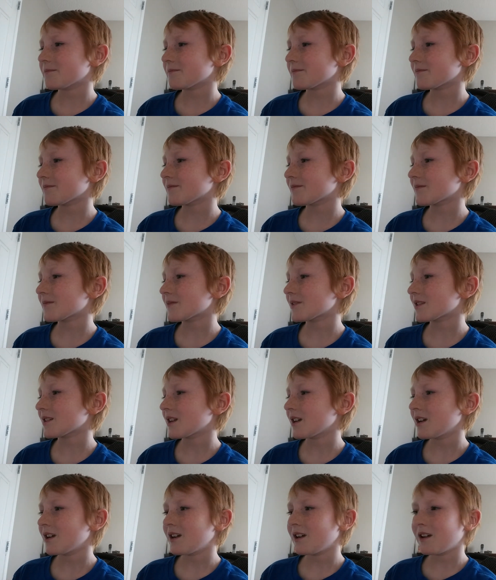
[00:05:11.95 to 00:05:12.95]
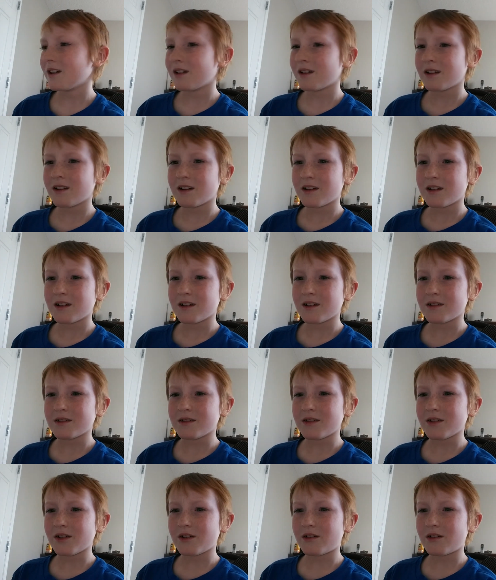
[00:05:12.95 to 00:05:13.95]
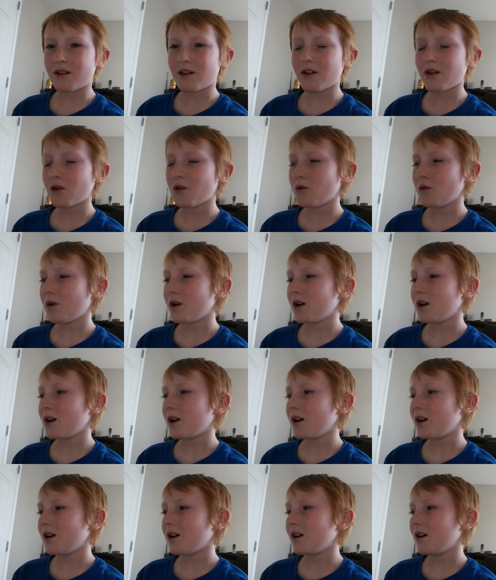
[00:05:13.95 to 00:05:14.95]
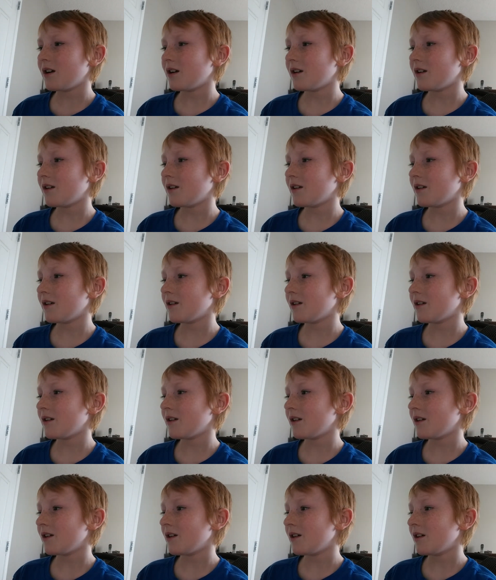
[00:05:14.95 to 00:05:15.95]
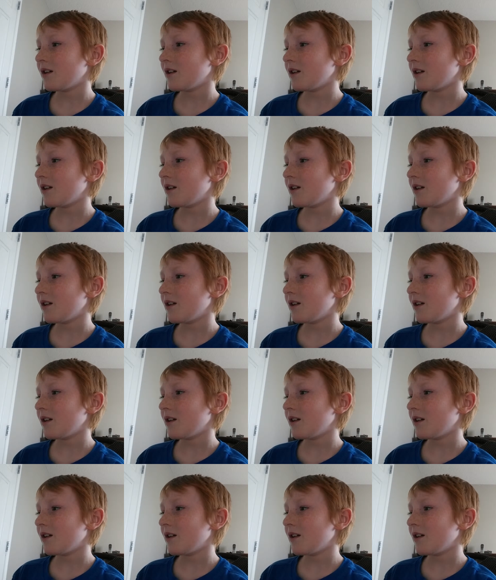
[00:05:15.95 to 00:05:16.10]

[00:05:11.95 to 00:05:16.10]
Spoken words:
[no speech]